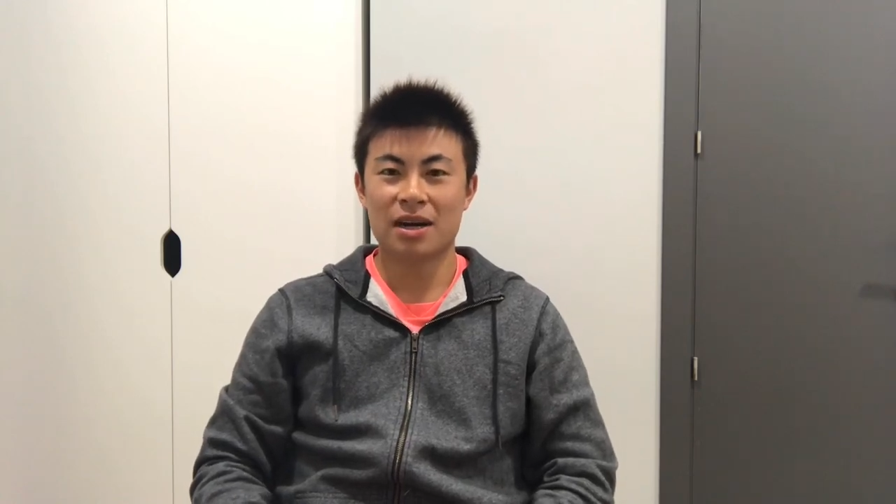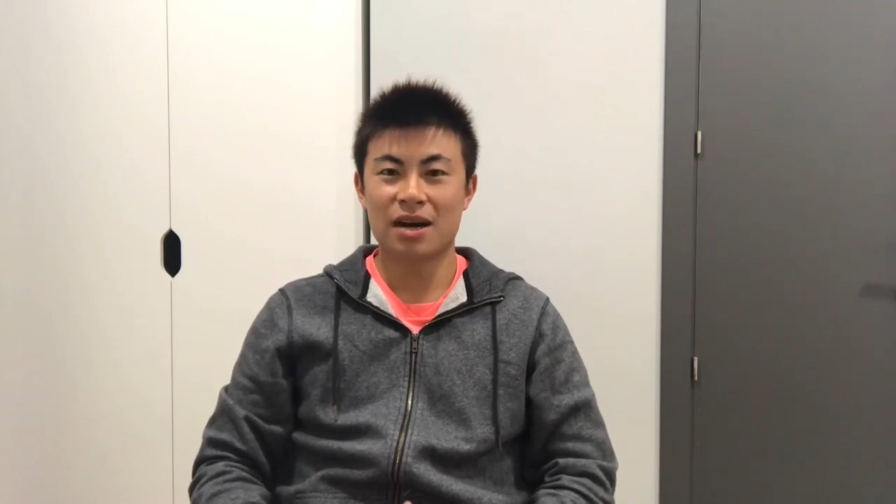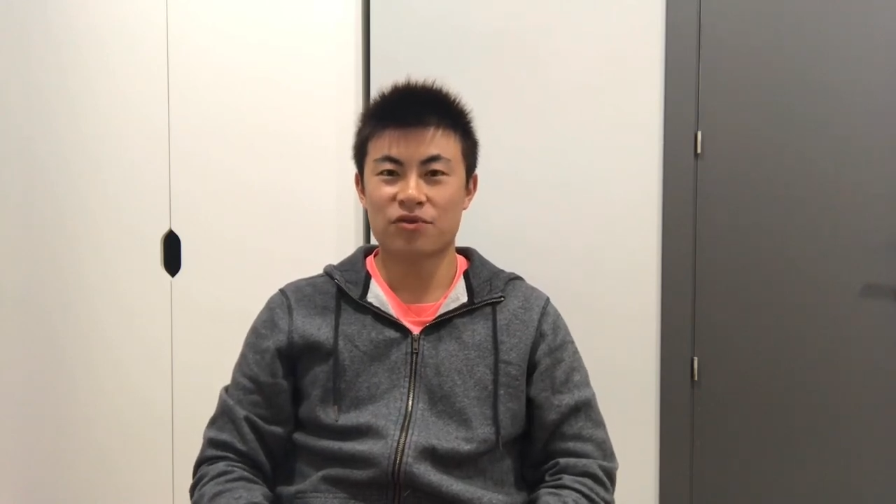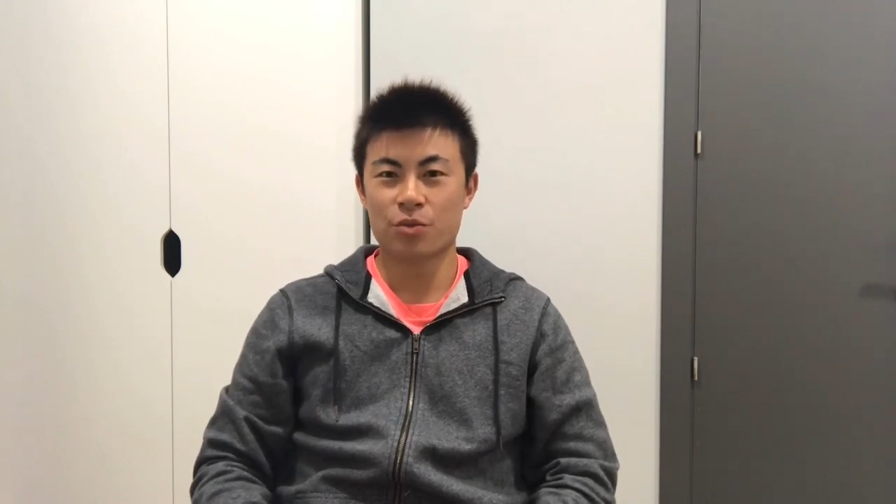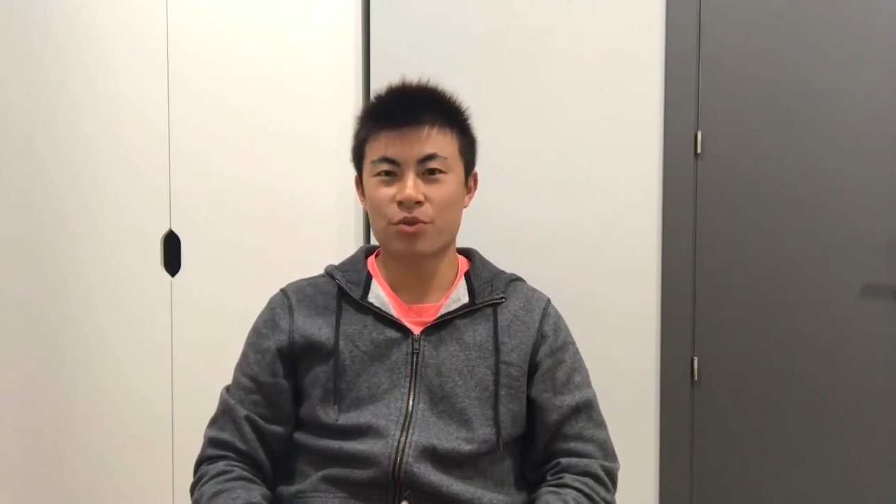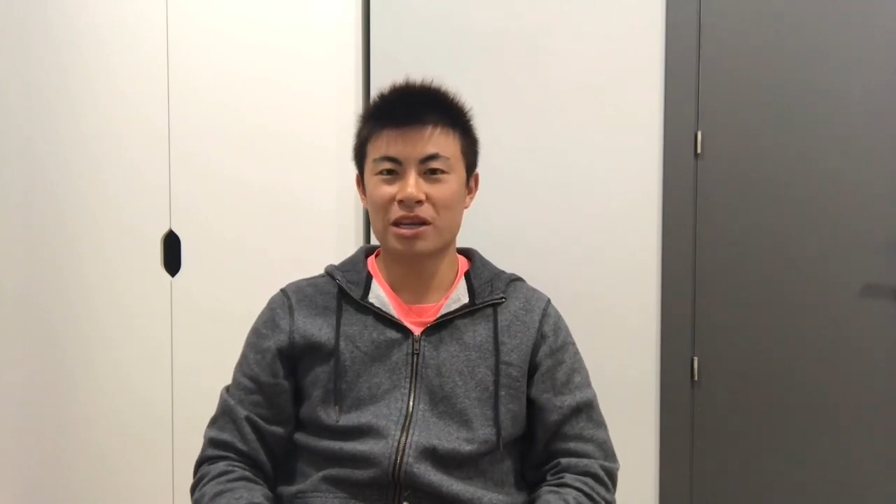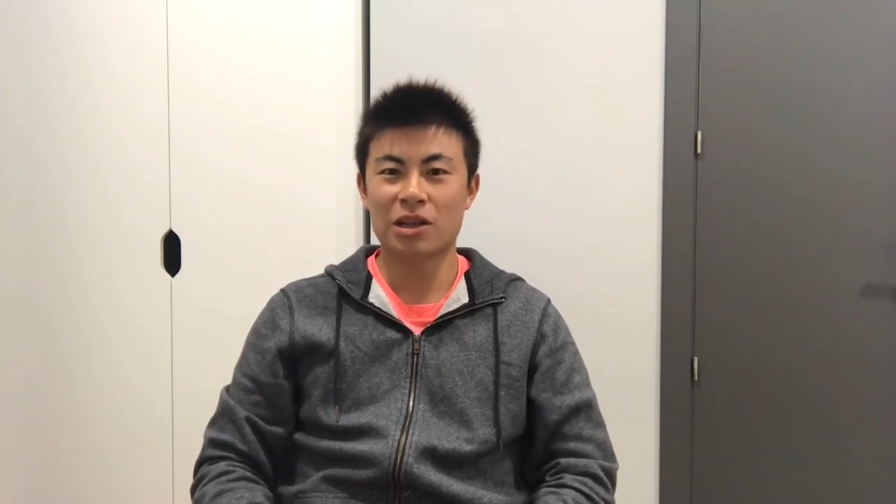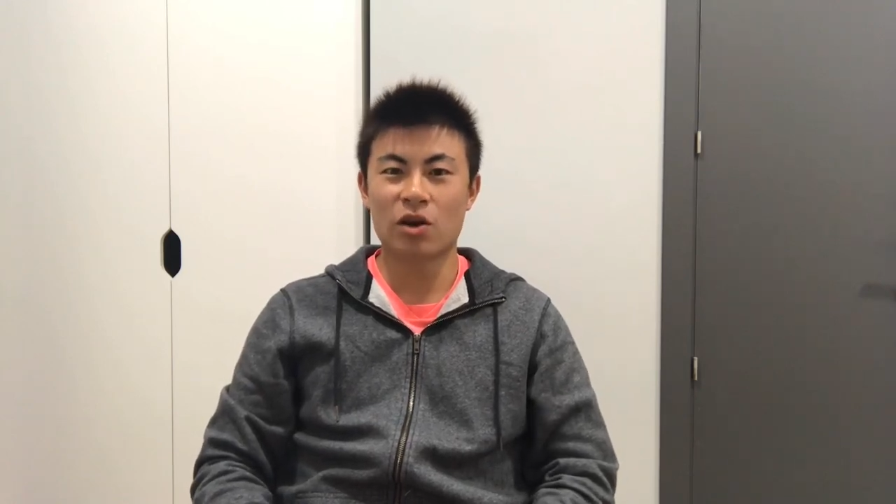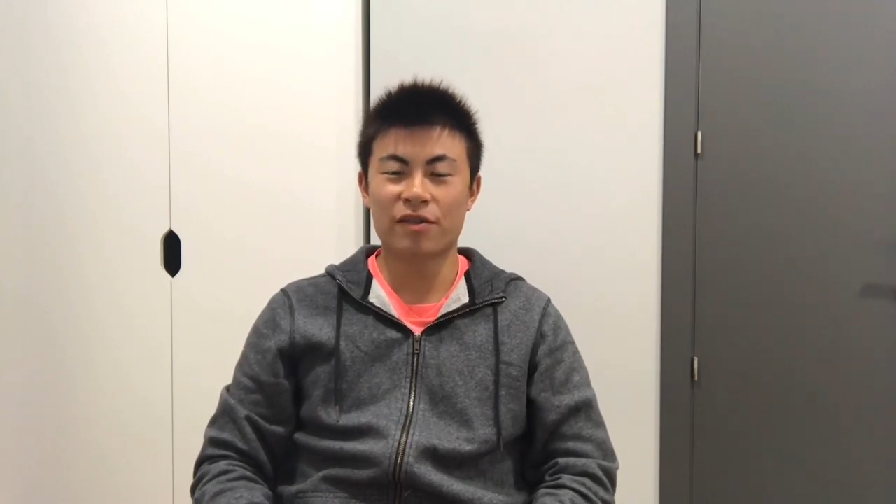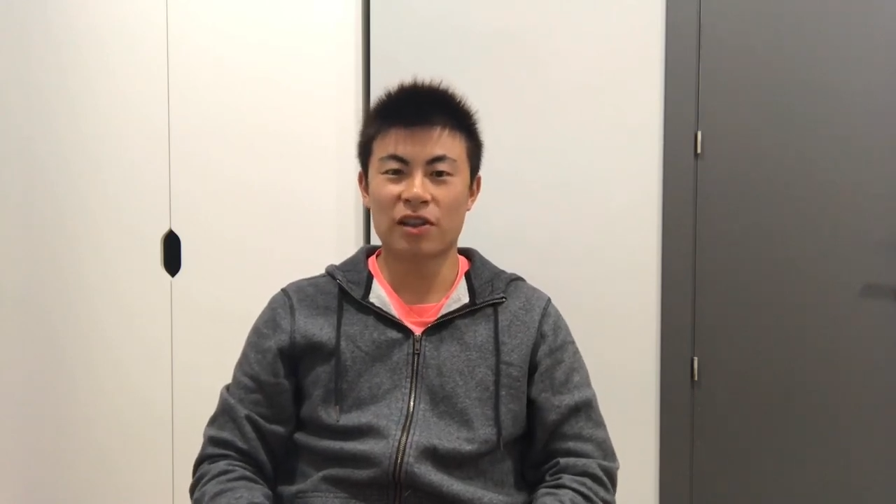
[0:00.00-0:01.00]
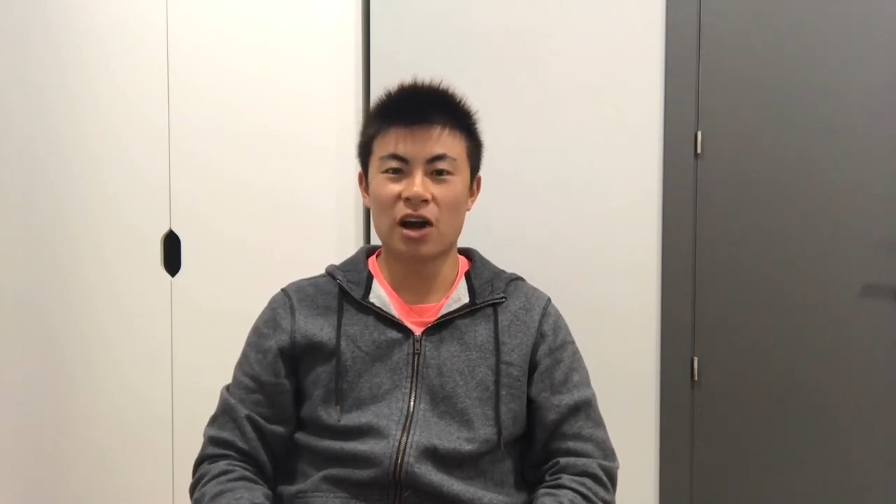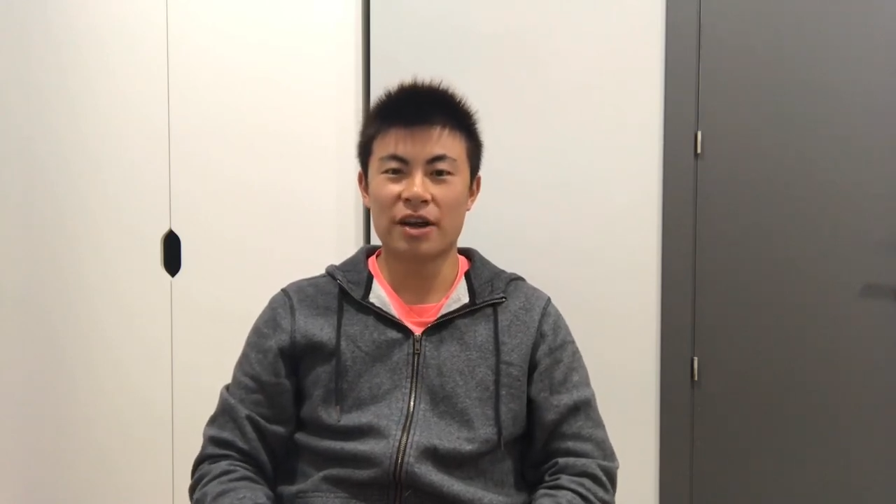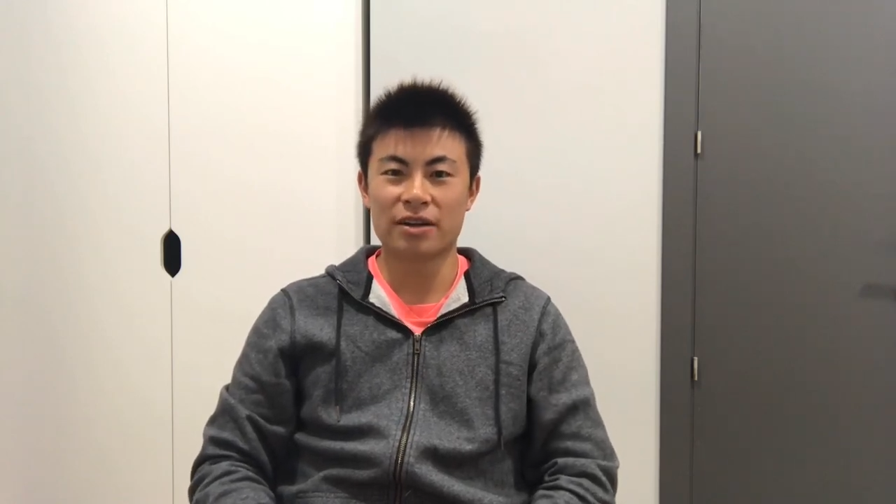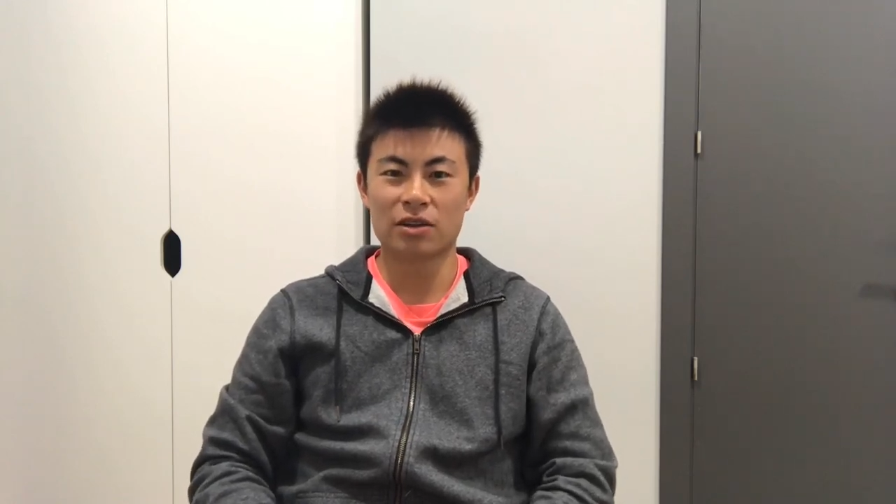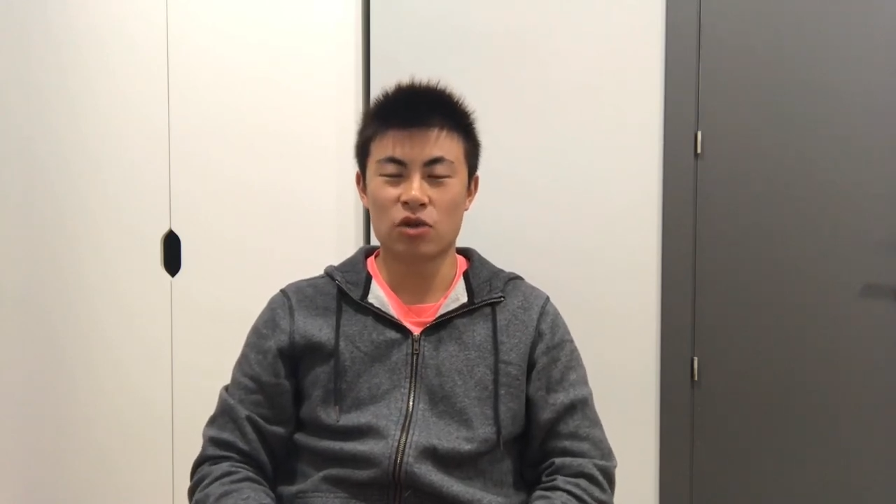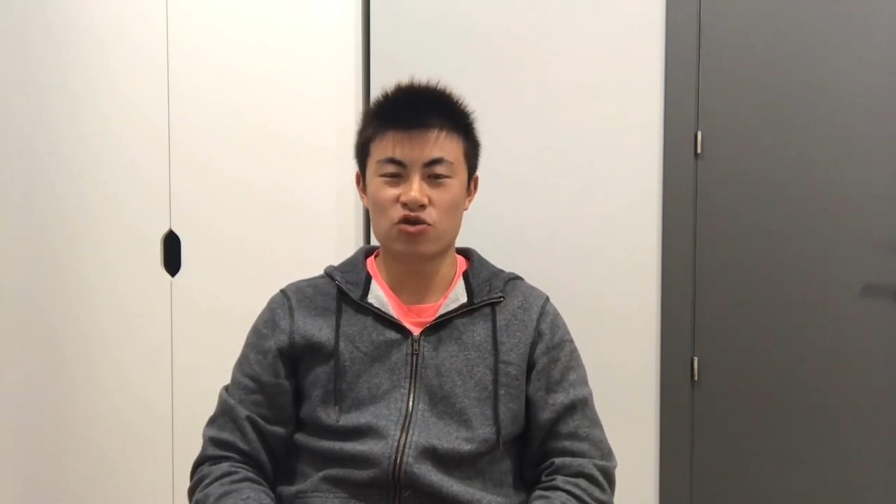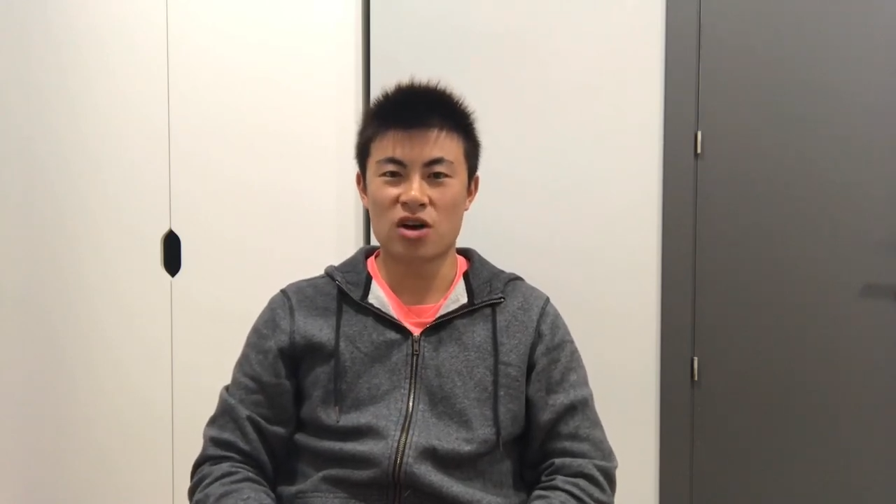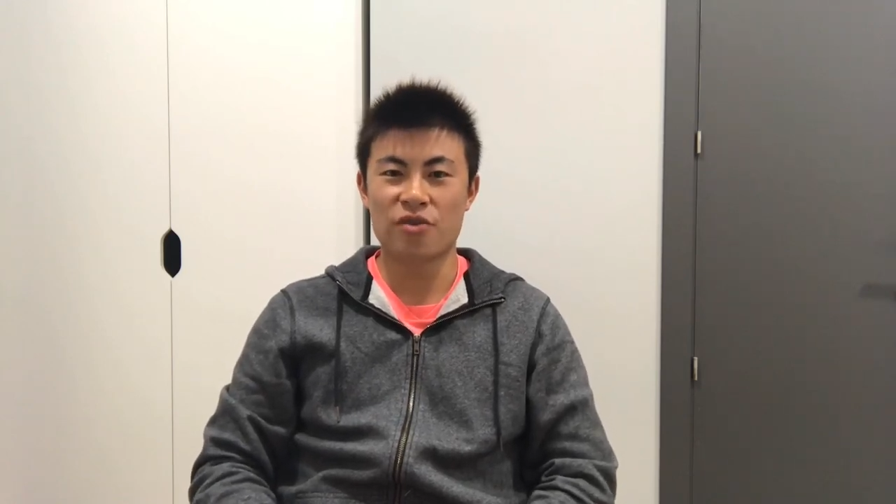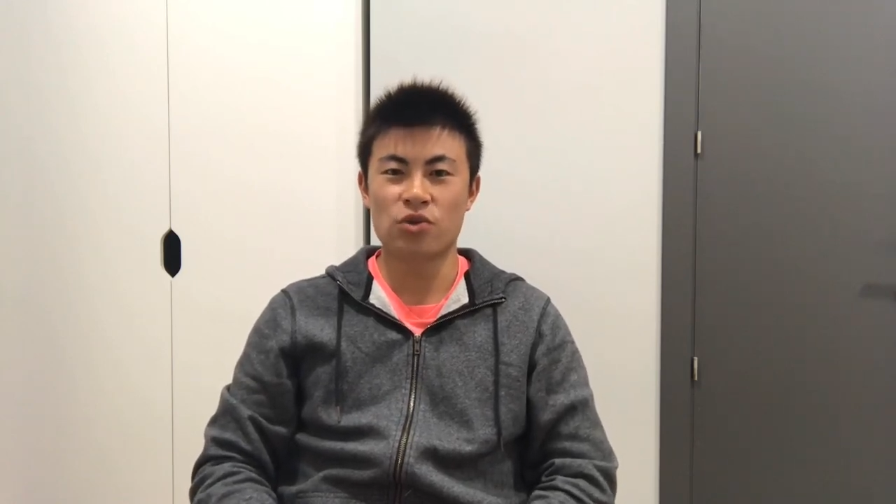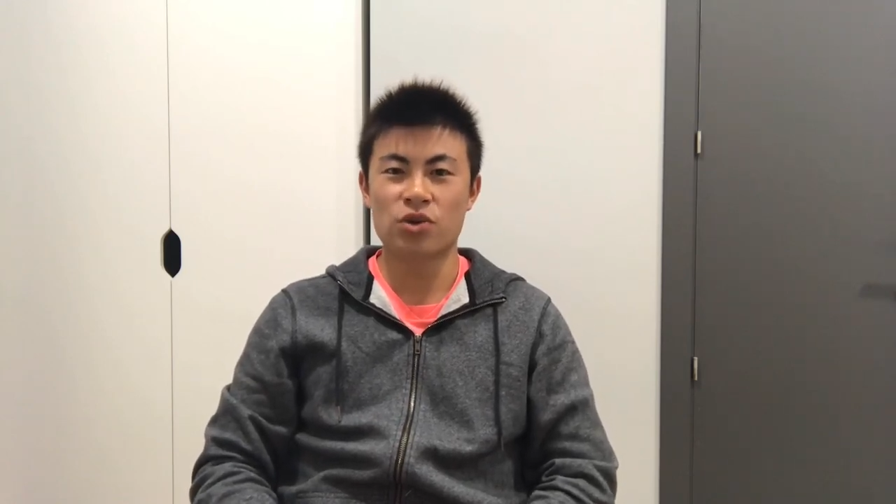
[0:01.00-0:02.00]
a pretty long flight and long
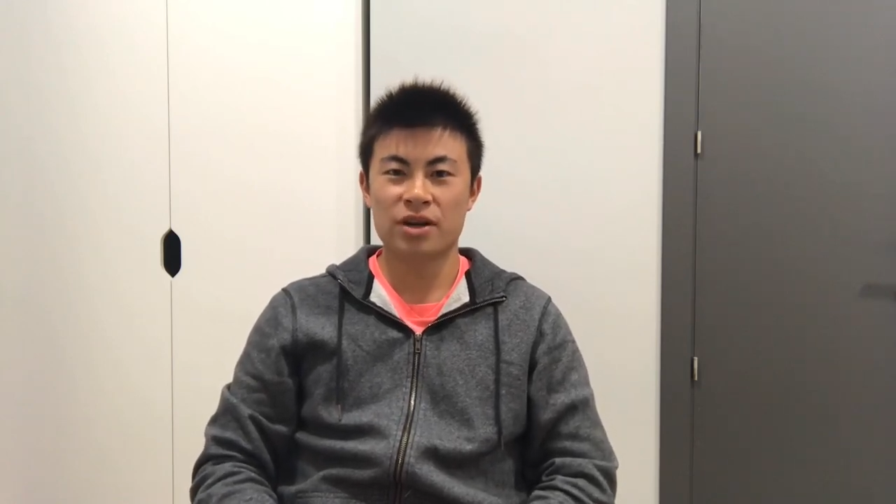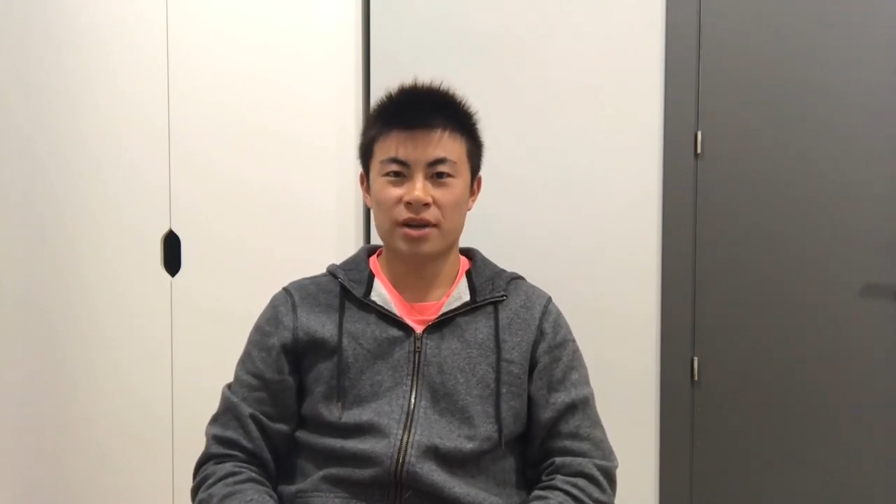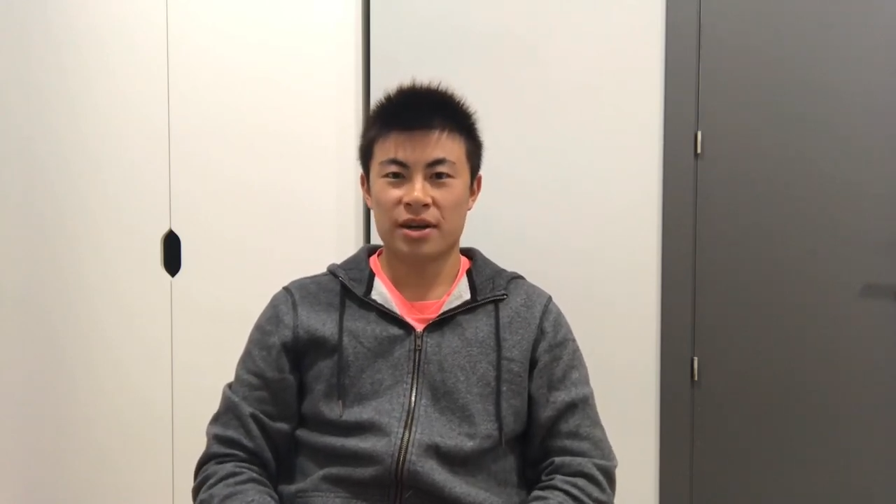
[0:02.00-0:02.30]
travel.